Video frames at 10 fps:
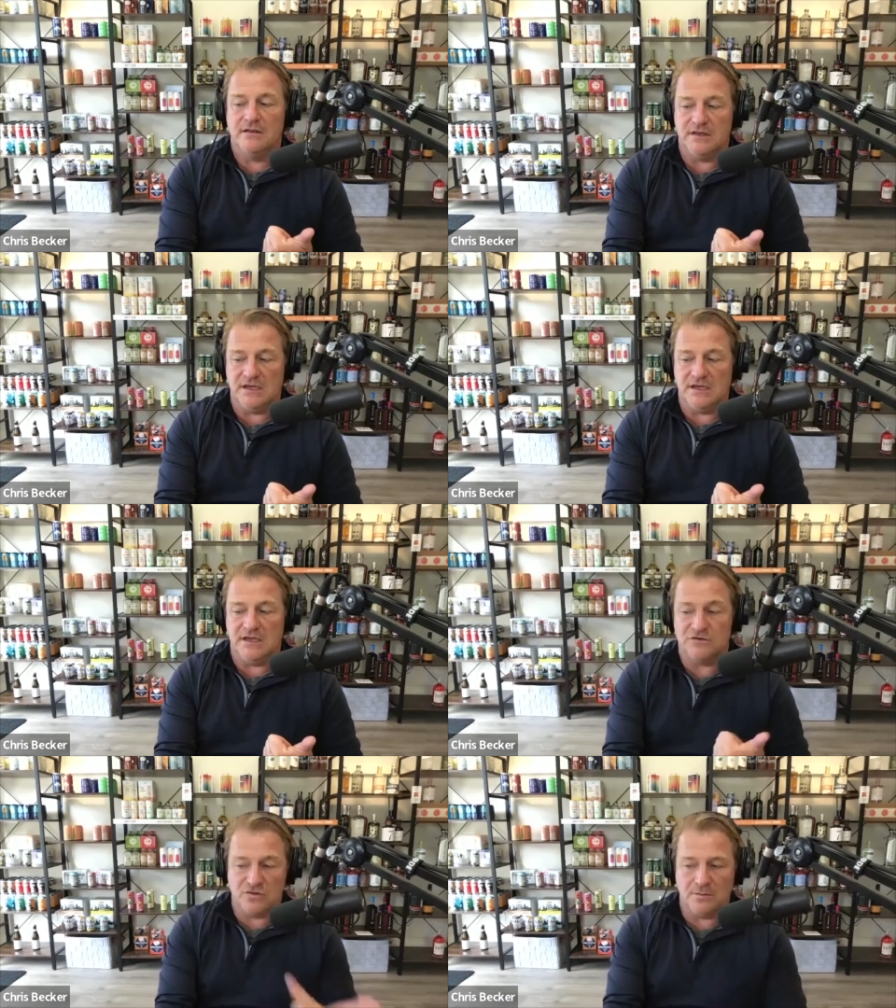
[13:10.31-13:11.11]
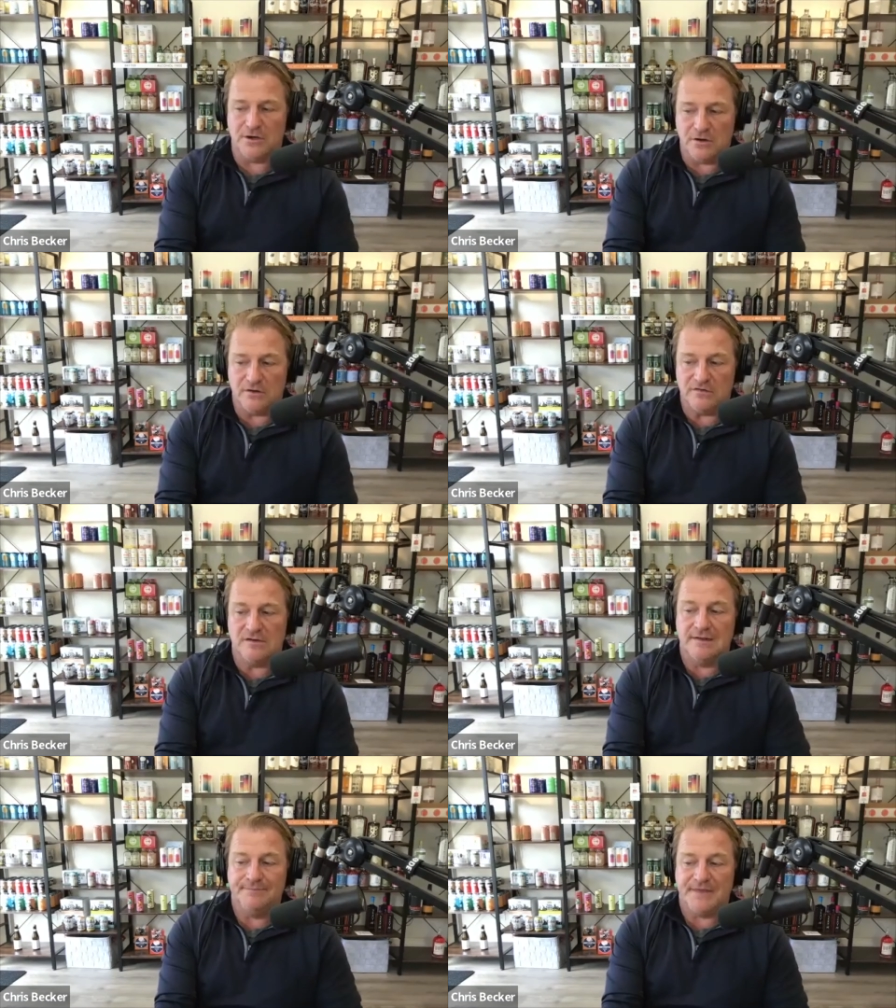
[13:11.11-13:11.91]
the distributors,
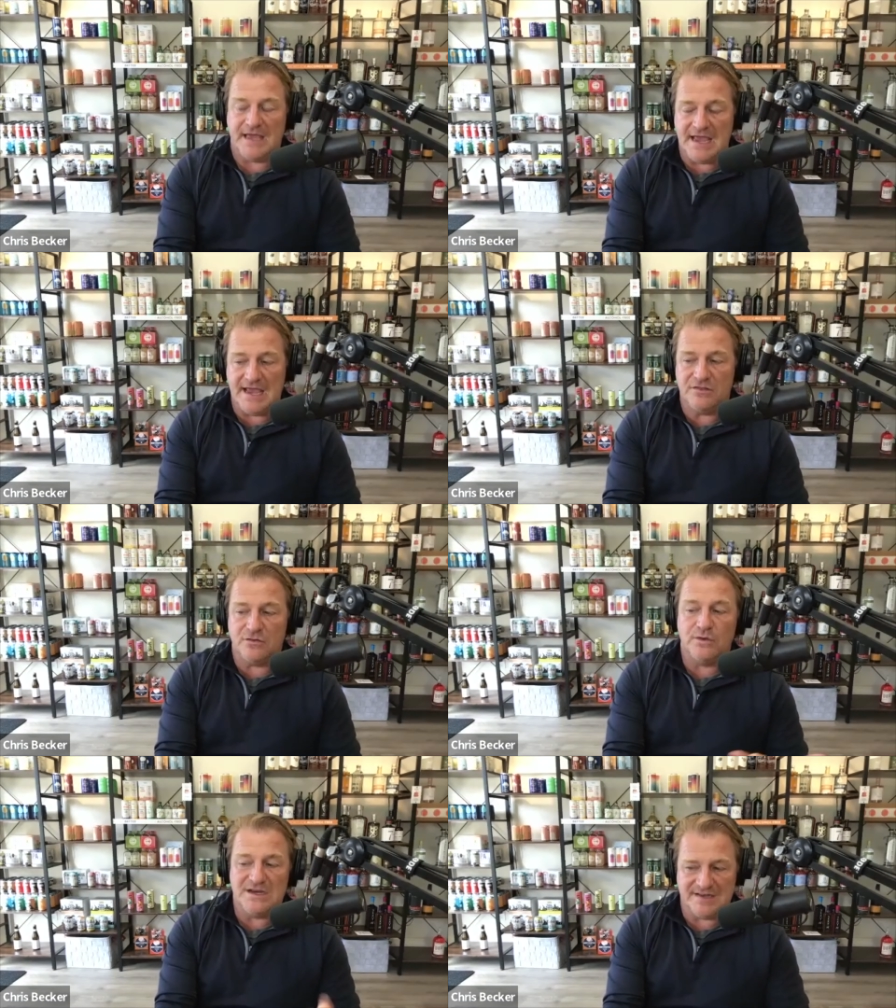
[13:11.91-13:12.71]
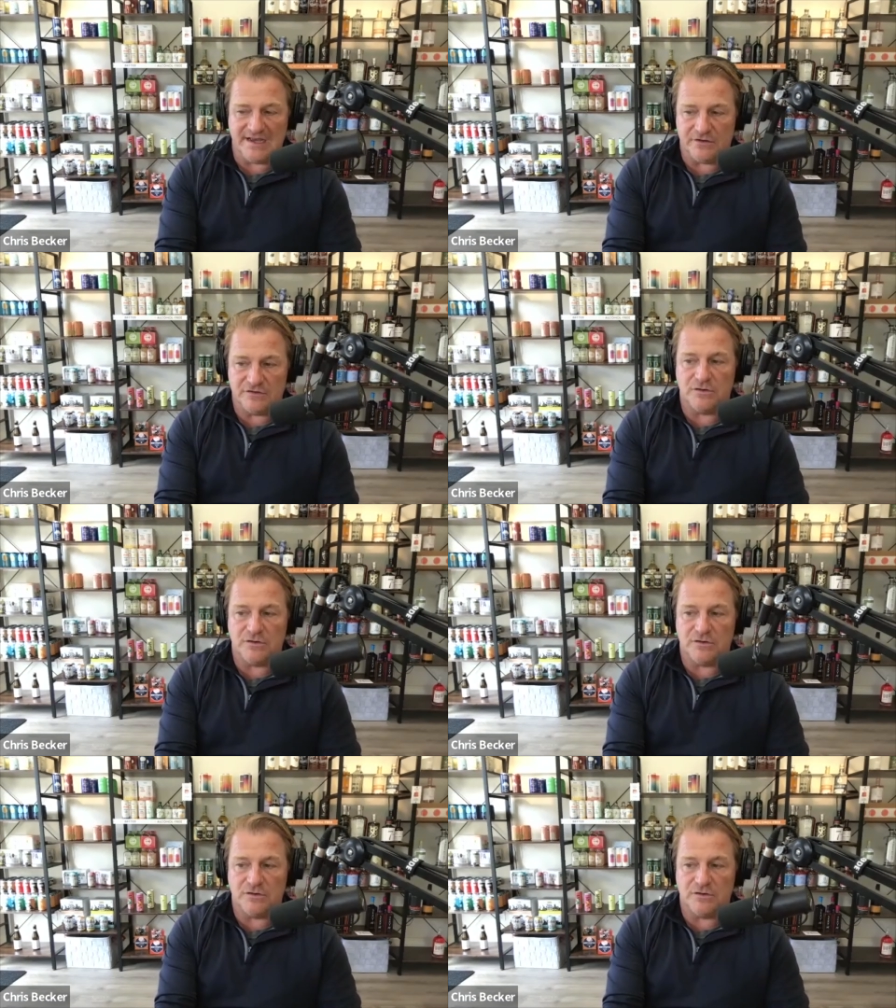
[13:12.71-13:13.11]
and the retailers.